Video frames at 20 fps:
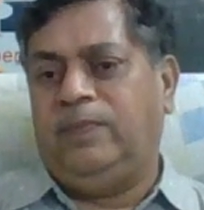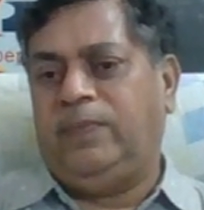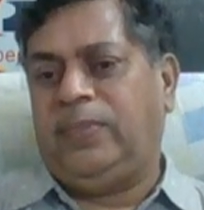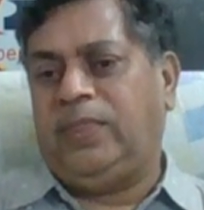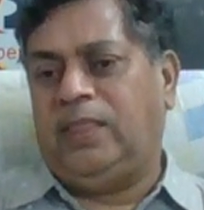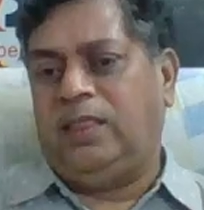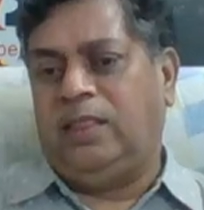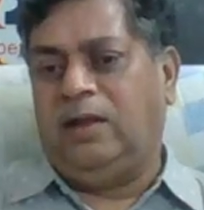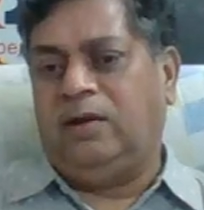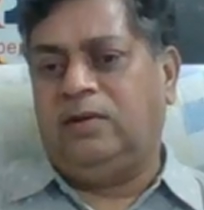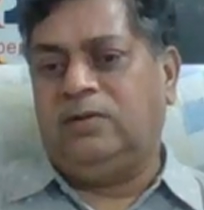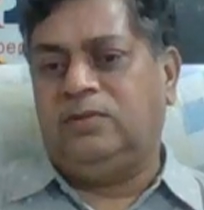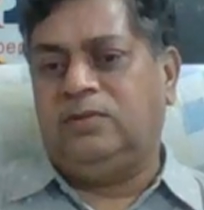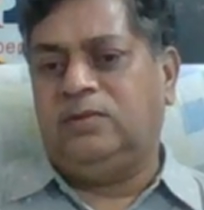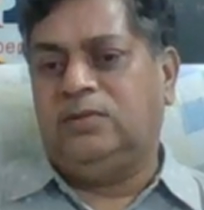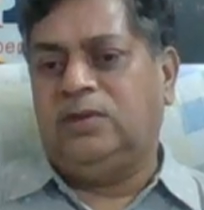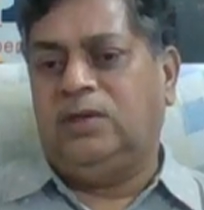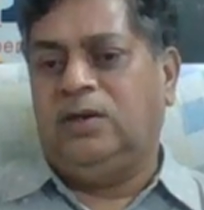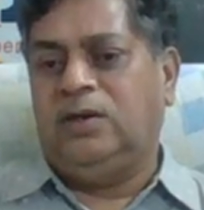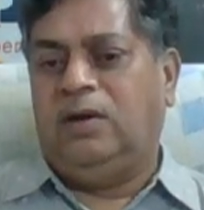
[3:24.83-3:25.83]
now
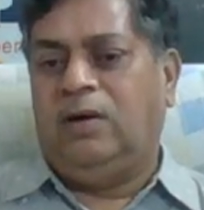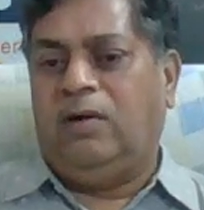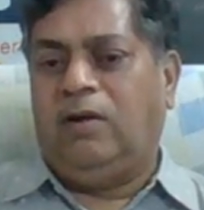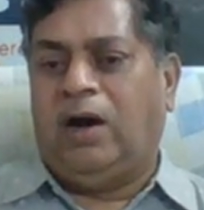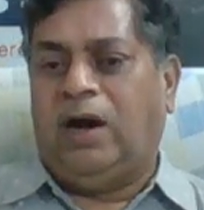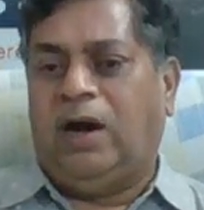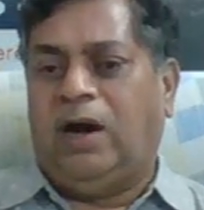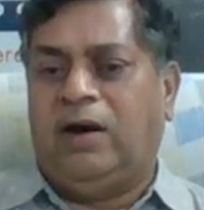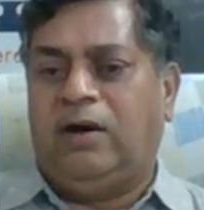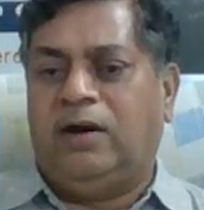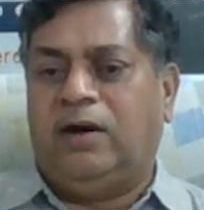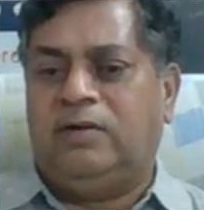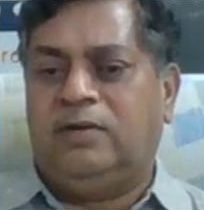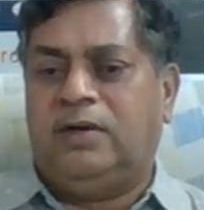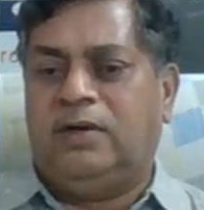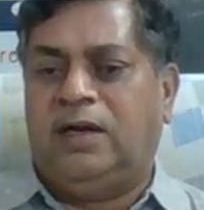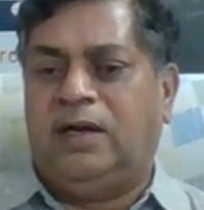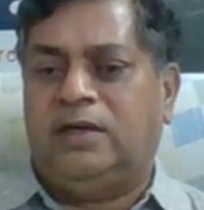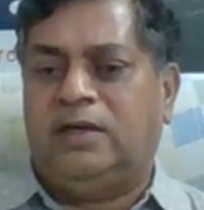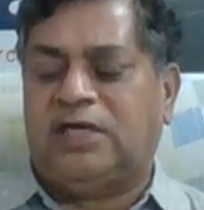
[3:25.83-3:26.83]

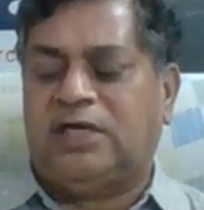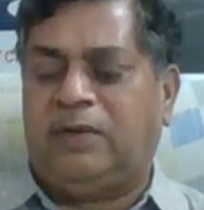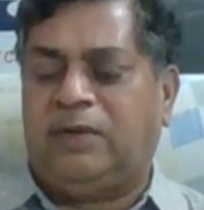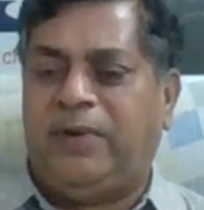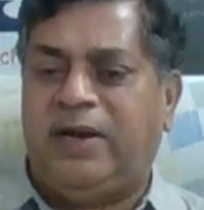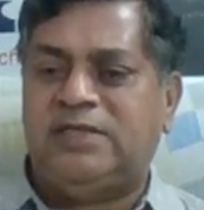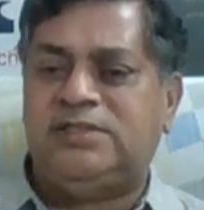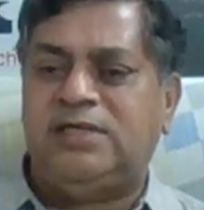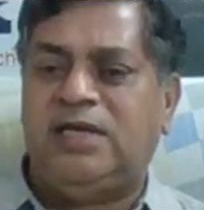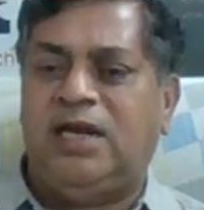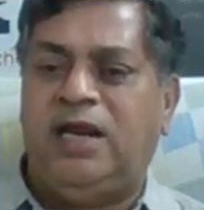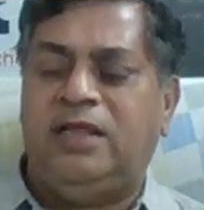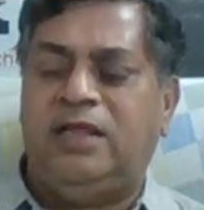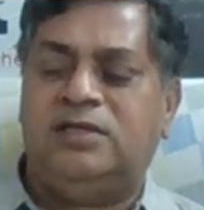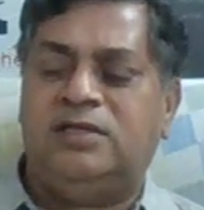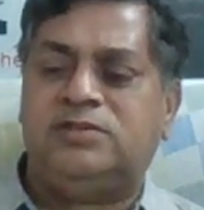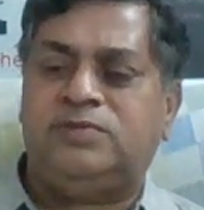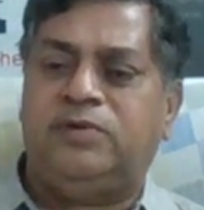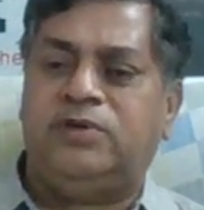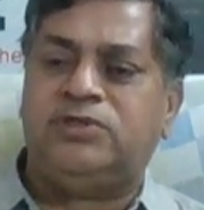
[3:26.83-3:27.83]
surprisingly in
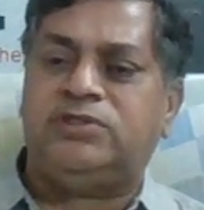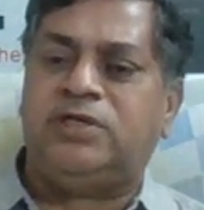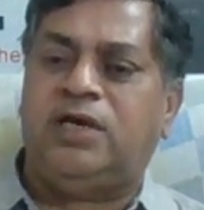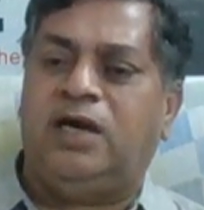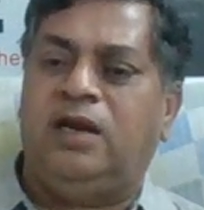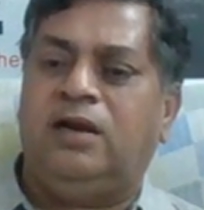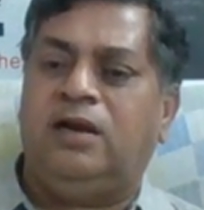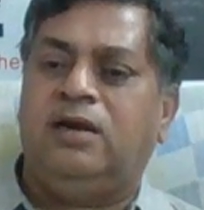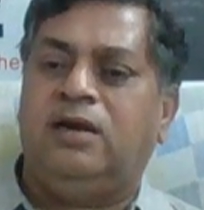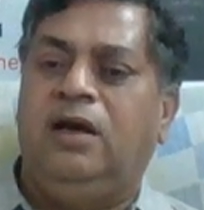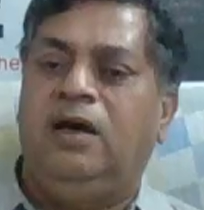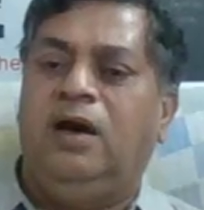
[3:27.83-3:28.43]
this position,